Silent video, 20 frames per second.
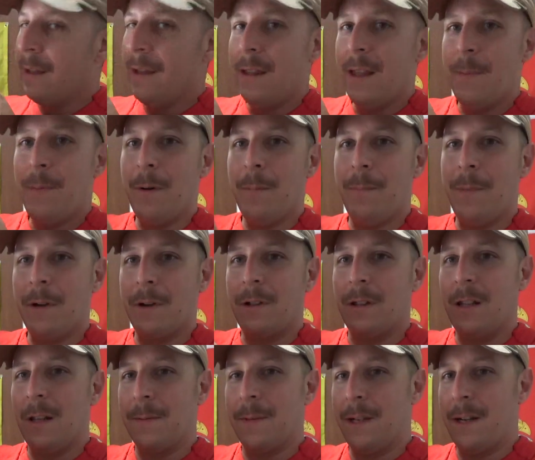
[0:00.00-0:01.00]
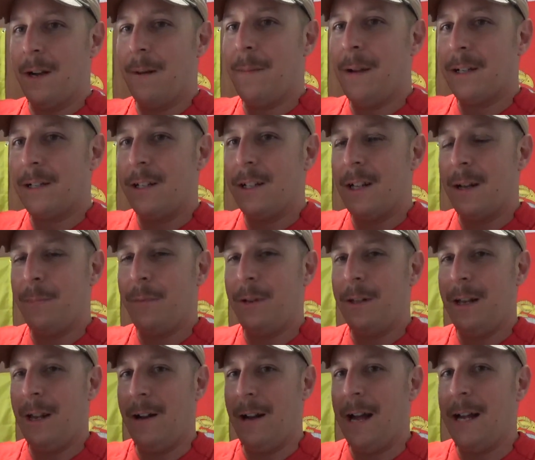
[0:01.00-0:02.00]
they put buckle clips on here. I'm actually going to
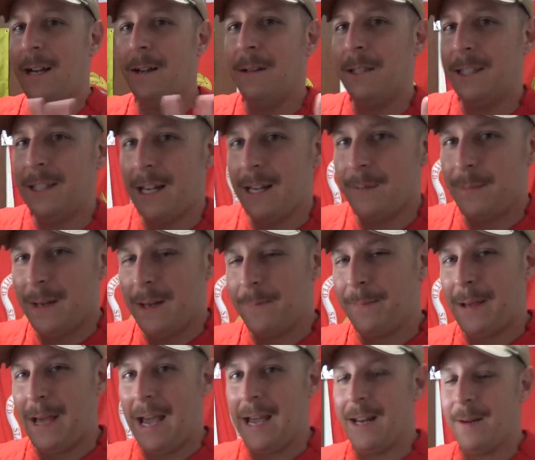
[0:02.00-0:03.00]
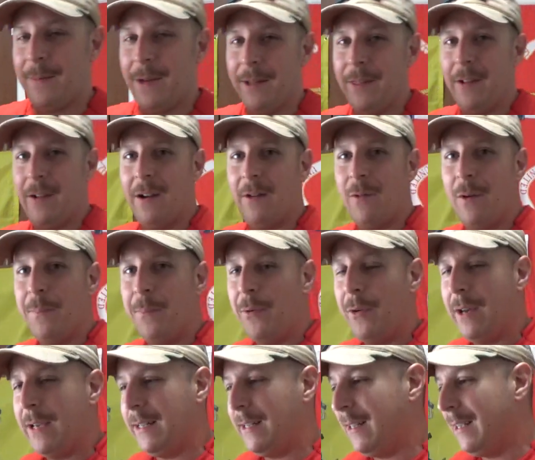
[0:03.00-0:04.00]
pull it out. I didn't set them up. I had them on there at one
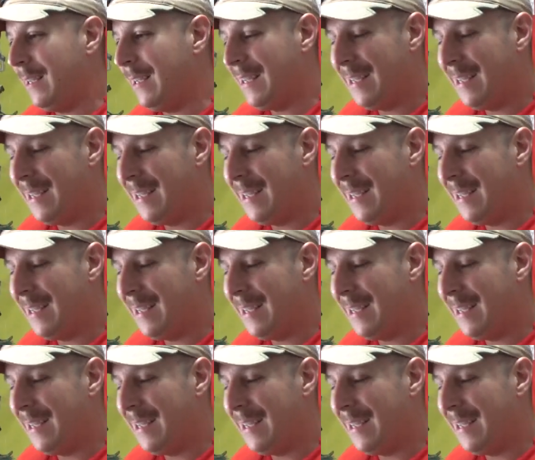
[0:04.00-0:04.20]
point.